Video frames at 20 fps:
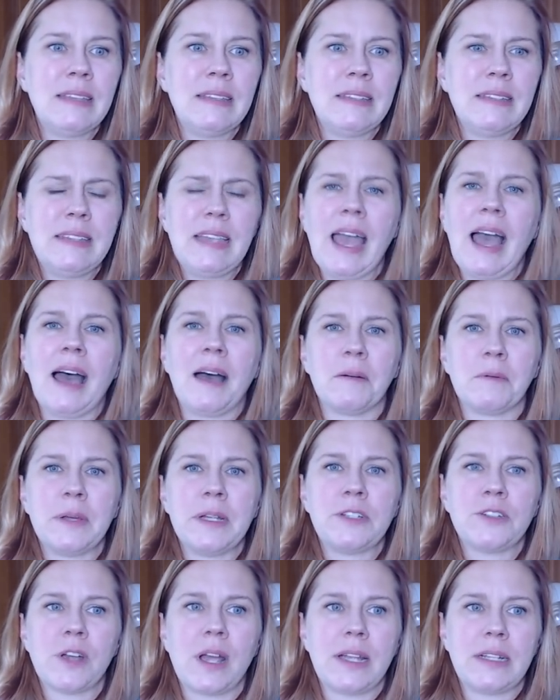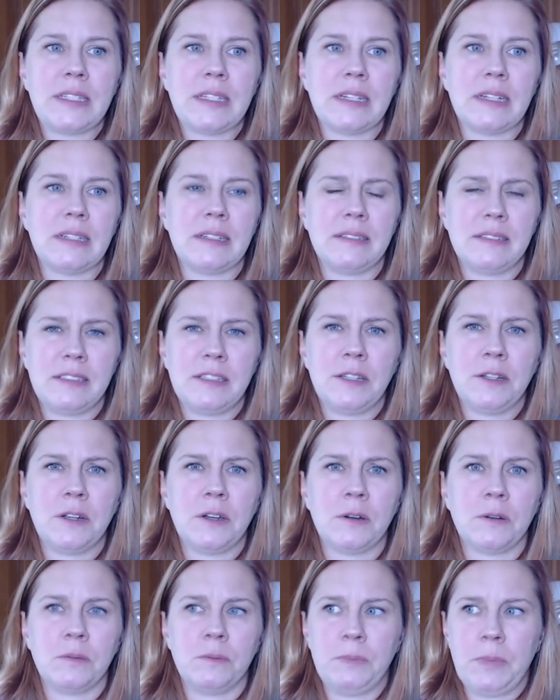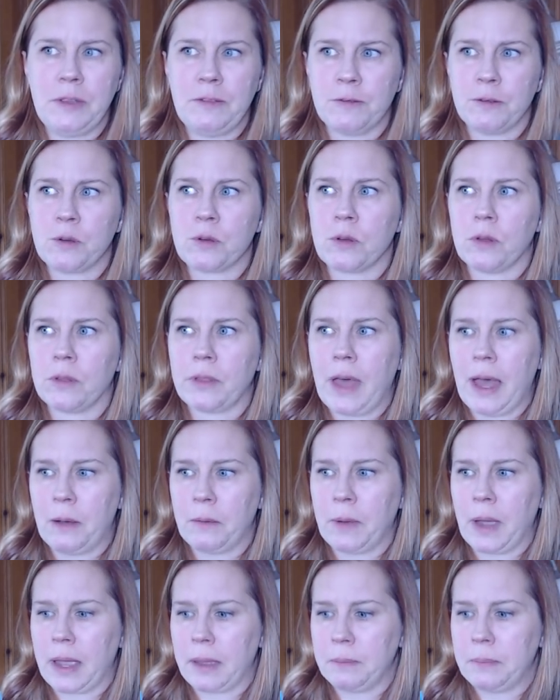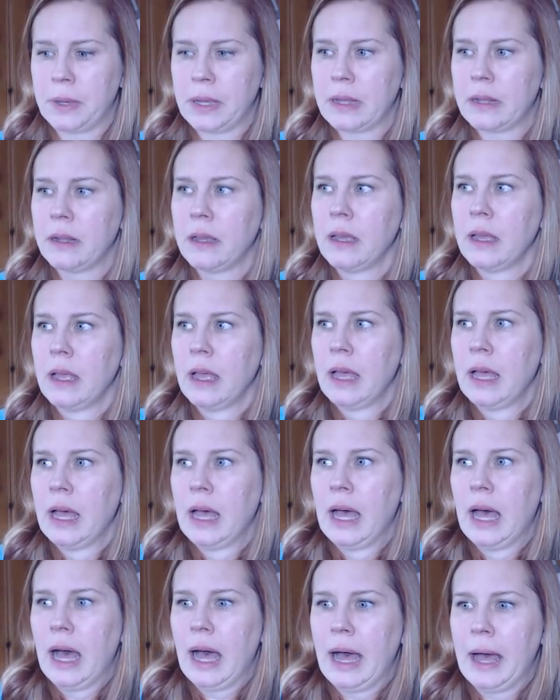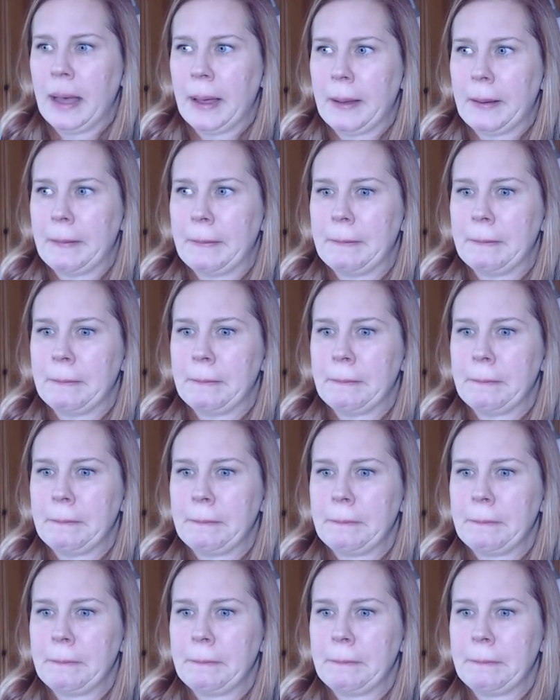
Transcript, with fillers: yeah, we try to, you know, be frugal that way. But um,